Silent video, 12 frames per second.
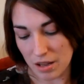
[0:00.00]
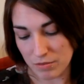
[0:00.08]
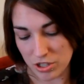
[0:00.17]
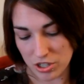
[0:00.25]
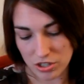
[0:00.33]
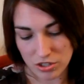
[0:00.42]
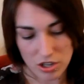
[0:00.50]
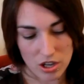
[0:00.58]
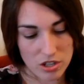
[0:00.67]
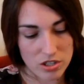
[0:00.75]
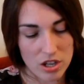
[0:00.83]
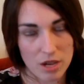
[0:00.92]
She just
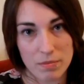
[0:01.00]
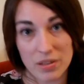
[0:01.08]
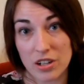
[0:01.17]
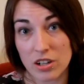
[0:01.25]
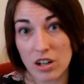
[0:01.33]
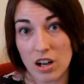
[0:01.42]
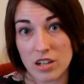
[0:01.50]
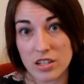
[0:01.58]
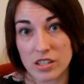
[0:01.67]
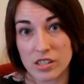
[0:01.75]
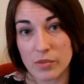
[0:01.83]
turned up in our garden.